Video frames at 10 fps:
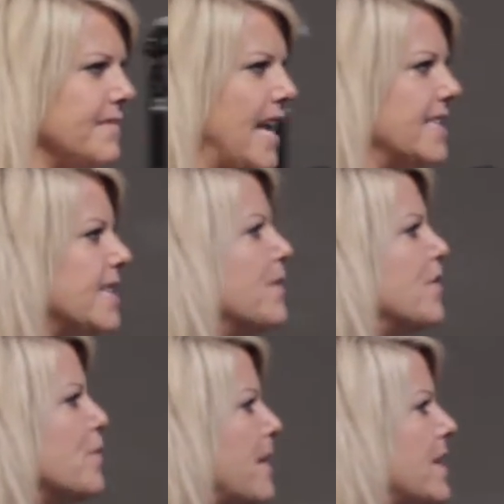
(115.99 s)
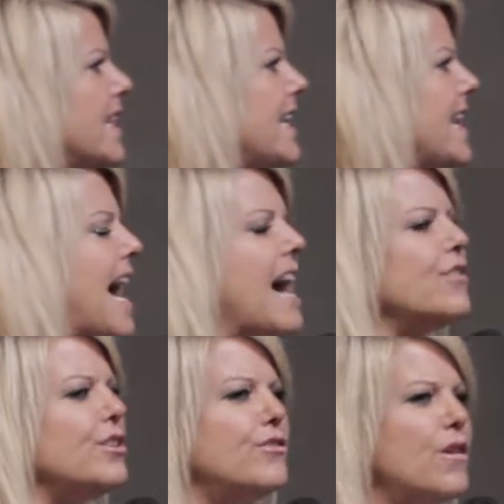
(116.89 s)
And some of you may be thinking, how
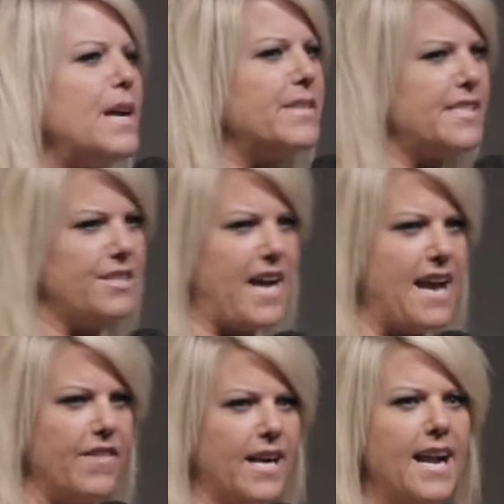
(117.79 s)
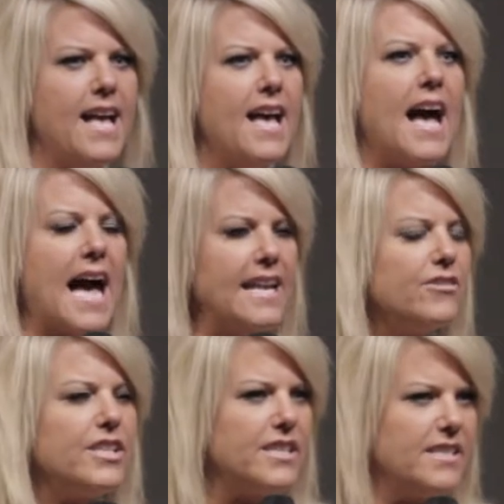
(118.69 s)
do you know I'm a survivor? I
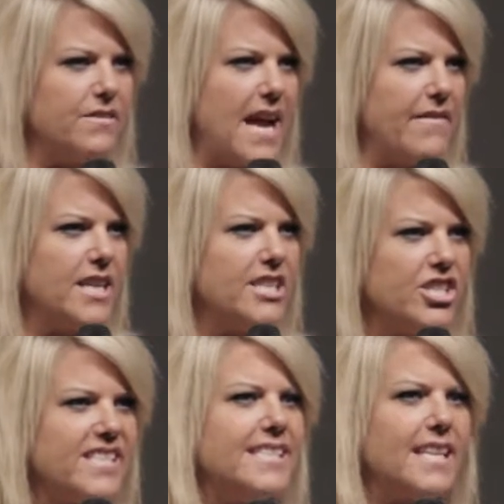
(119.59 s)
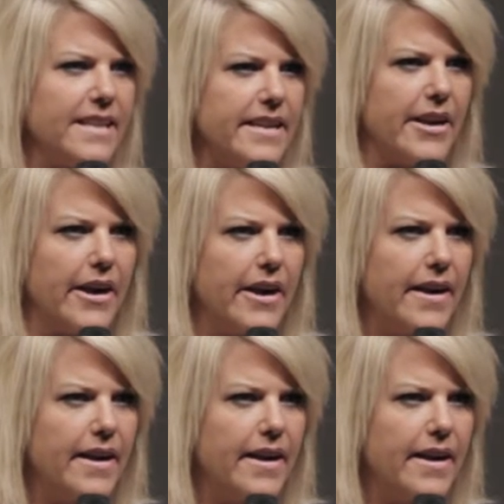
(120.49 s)
know you're a survivor because you're sitting here.